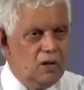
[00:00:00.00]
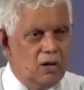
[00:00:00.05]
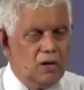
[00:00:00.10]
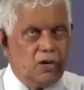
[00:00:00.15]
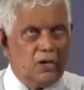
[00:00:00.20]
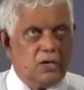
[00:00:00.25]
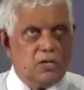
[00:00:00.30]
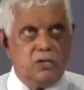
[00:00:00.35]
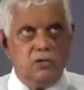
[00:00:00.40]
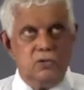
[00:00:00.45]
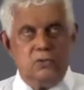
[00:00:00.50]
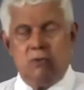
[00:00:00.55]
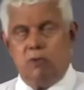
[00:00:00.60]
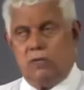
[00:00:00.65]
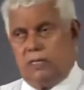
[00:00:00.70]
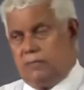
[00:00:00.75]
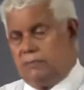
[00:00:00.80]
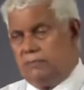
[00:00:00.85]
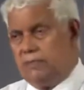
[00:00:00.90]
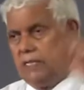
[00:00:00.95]
you
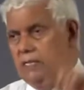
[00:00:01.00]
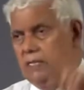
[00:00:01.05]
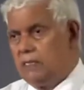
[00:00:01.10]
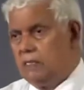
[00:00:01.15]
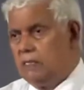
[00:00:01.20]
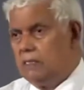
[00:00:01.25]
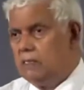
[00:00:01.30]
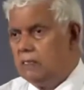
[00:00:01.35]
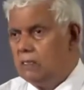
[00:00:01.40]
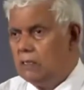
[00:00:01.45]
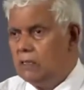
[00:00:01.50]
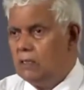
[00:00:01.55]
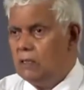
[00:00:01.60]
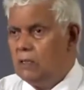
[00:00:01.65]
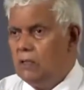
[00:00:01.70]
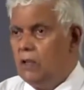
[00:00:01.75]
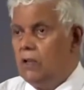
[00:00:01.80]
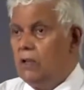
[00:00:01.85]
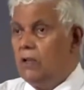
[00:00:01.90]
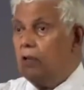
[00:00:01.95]
living
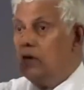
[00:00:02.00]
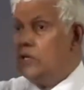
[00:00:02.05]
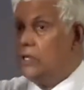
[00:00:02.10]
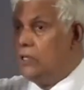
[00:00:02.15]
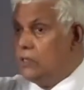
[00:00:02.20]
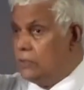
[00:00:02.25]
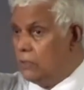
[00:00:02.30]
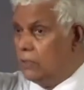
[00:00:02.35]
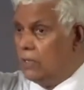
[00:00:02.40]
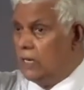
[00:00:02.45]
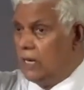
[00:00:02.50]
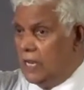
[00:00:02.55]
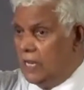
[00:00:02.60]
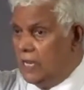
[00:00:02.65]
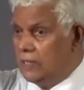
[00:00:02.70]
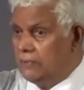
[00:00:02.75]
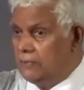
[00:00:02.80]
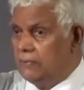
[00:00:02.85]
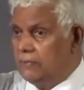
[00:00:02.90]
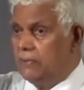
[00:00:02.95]
your
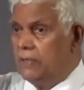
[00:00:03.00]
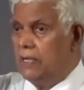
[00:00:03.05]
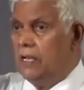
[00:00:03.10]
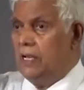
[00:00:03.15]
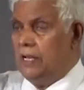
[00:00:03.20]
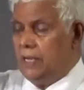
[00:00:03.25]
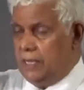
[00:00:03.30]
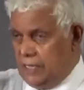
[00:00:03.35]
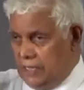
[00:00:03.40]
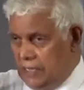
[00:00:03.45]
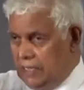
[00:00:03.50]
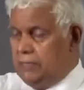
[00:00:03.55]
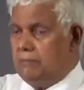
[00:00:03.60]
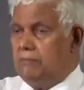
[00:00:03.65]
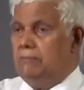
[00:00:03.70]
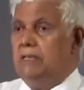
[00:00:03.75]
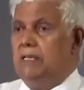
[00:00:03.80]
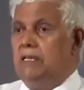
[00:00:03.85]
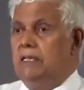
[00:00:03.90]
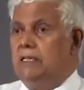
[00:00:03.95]
life
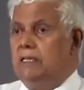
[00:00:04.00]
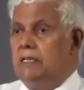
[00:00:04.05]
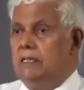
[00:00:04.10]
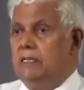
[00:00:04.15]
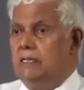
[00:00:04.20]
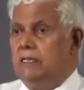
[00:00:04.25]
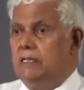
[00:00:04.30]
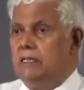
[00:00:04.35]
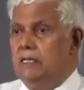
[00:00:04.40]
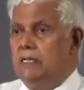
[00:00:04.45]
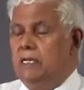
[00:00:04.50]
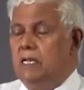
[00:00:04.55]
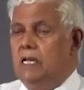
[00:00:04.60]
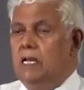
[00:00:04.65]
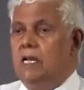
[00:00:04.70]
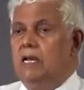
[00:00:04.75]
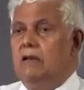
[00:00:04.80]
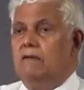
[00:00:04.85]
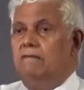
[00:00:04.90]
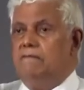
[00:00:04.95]
in me
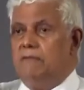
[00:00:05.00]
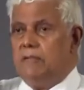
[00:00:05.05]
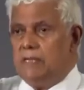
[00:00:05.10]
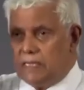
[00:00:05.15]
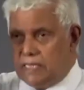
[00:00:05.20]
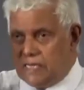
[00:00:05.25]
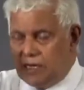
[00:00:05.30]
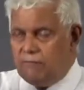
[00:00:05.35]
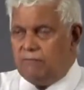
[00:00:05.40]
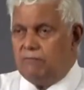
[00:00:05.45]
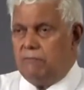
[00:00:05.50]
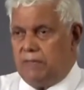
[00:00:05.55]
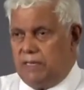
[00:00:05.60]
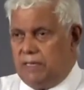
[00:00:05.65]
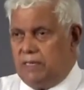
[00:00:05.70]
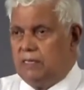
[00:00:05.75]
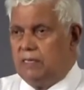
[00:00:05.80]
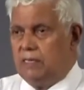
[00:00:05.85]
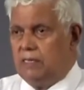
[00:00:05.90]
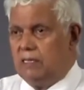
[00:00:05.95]
will give
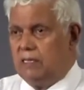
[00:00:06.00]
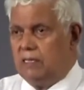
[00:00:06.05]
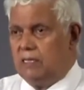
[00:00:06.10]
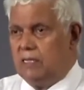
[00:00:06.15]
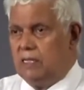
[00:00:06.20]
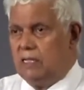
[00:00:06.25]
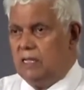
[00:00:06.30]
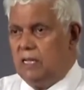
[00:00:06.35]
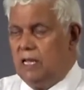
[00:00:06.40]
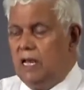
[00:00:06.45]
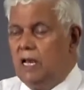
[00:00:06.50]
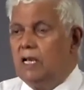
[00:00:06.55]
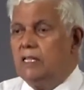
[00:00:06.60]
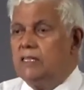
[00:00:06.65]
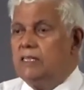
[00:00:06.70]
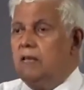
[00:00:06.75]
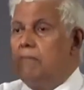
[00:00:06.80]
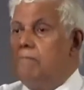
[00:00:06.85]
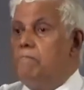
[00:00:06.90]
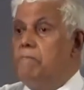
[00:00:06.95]
me
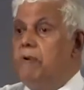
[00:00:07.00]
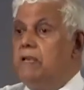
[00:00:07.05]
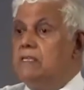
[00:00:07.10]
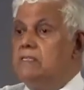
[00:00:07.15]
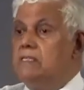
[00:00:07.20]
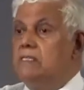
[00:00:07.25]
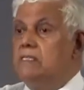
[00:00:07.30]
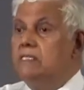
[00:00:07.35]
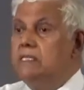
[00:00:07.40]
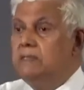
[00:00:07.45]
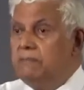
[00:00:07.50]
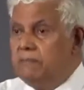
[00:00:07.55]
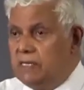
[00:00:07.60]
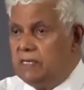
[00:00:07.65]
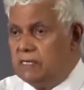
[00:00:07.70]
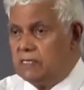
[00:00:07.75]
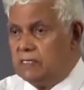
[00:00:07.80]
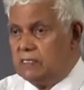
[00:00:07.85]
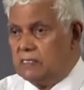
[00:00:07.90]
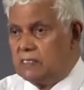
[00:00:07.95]
the best
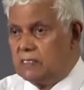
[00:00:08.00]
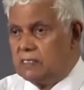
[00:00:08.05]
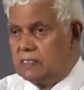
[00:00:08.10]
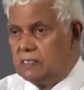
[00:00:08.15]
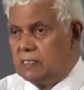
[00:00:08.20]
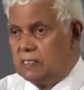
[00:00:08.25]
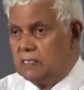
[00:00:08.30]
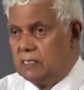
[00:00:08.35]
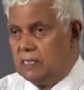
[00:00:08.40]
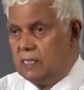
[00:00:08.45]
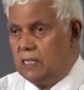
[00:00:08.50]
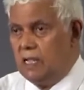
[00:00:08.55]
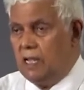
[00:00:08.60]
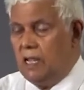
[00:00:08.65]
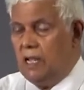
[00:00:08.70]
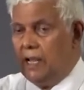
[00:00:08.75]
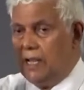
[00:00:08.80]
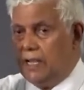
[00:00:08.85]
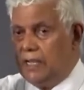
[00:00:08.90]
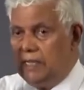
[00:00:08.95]
dividends
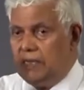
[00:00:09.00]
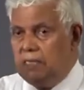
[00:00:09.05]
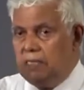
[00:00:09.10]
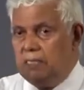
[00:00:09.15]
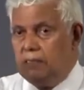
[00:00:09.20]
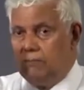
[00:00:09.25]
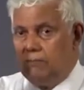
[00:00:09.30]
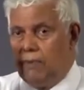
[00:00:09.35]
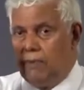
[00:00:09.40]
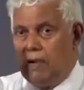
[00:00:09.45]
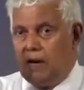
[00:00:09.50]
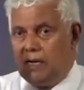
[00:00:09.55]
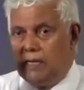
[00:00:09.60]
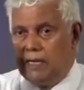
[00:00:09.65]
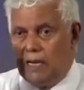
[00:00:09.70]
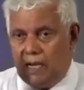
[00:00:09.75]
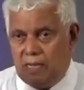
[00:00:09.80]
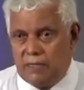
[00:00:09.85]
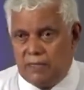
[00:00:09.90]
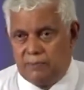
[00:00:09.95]
in my
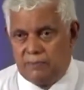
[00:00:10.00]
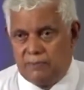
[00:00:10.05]
life.